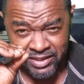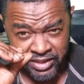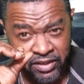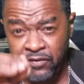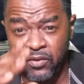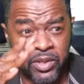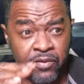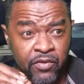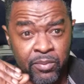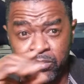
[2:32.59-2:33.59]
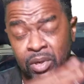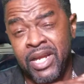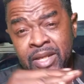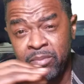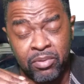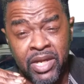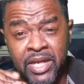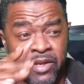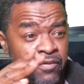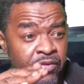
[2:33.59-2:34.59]
different from brand to
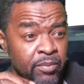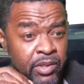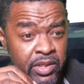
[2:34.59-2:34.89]
brand and from